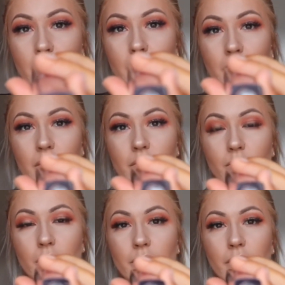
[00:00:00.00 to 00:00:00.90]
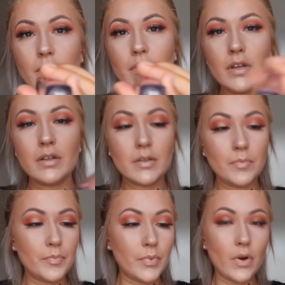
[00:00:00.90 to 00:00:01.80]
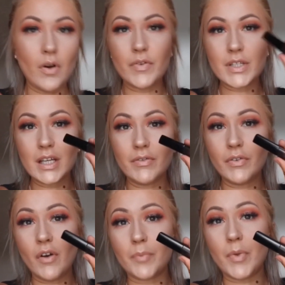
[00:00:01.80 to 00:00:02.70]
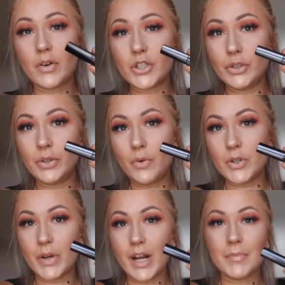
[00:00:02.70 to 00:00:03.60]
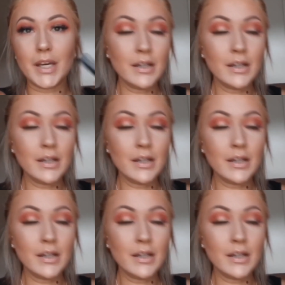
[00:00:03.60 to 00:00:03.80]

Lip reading: It doesn't want to focus, but obviously if you've got the box you'll know which one I mean.